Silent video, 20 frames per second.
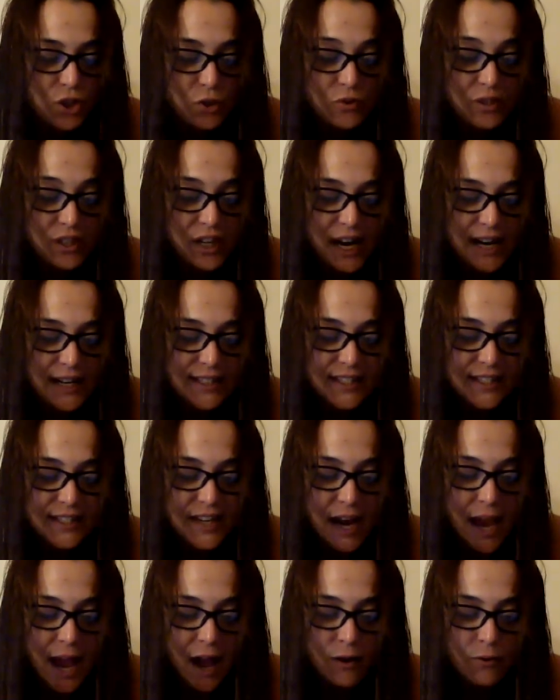to the
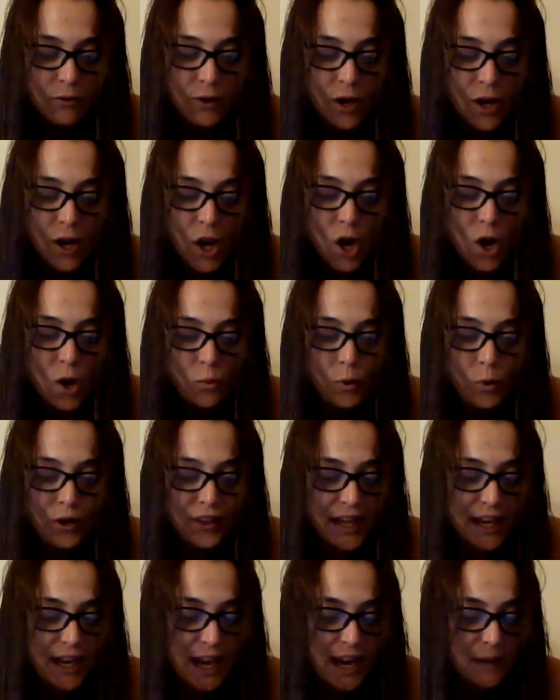next town where
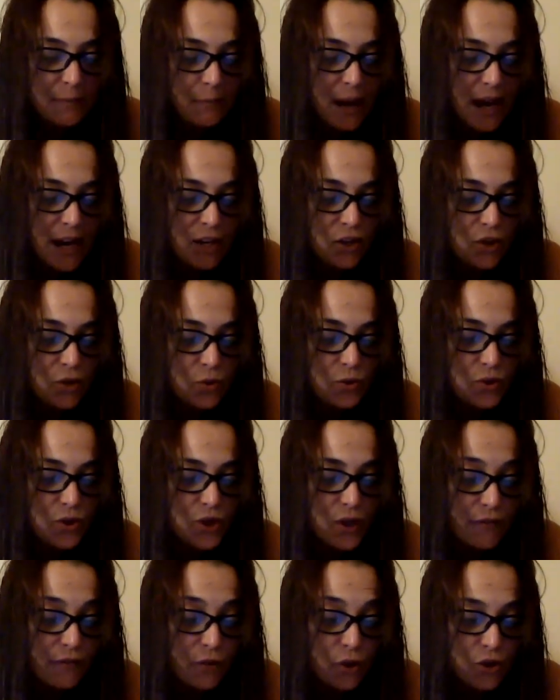they can make
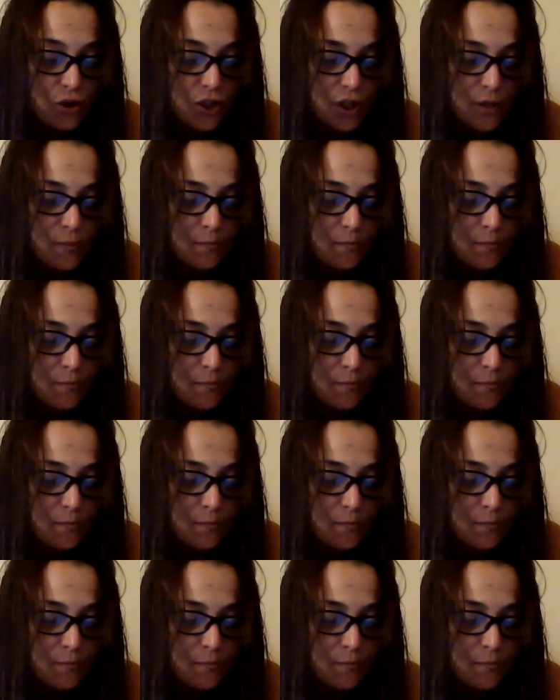use of your